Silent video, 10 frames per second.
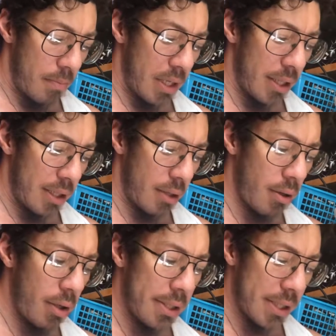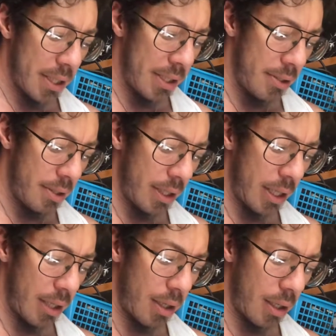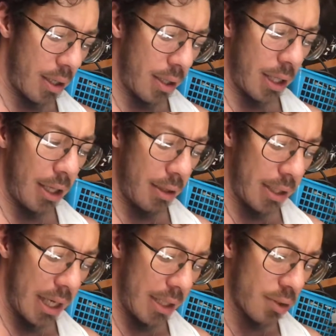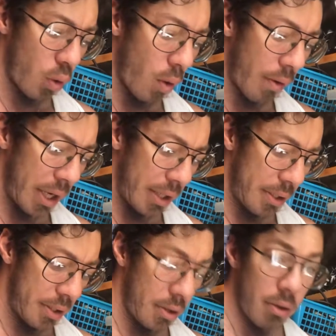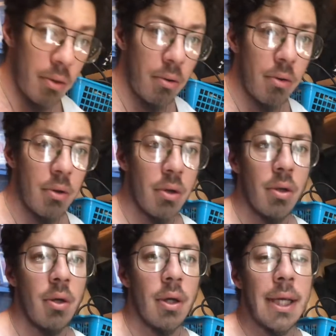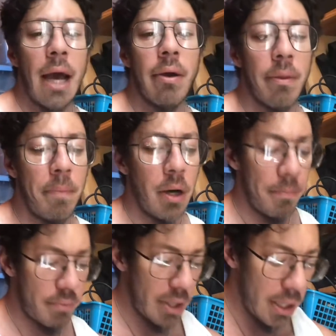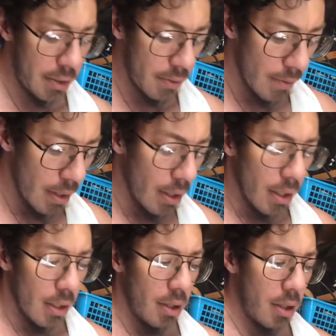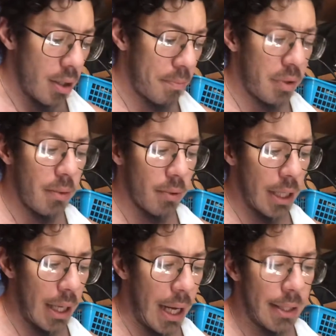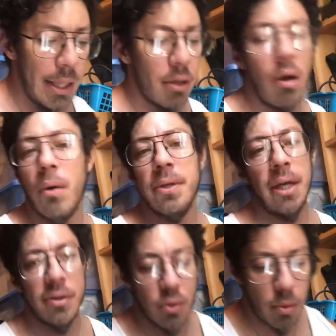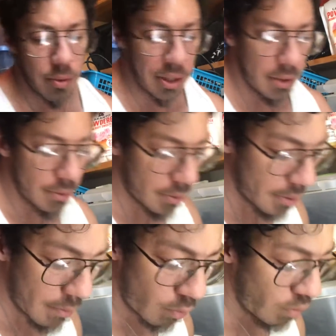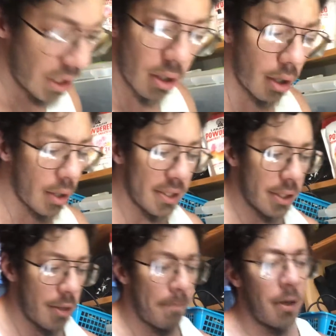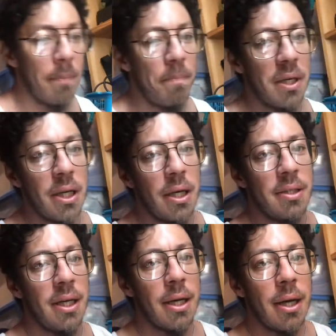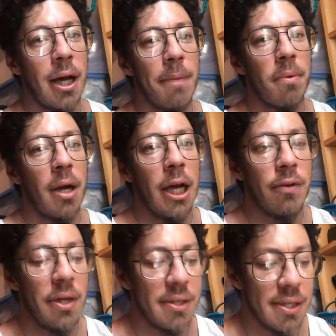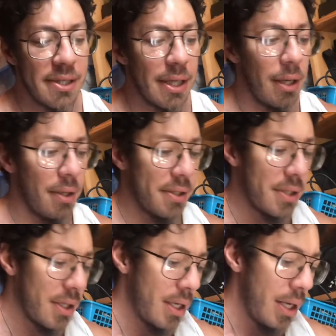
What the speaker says: Because it hurts, so then they take taurine to counter the pump, right? The pre-workout I take always has taurine, regardless of the pump, because it hyperhydrates the cells.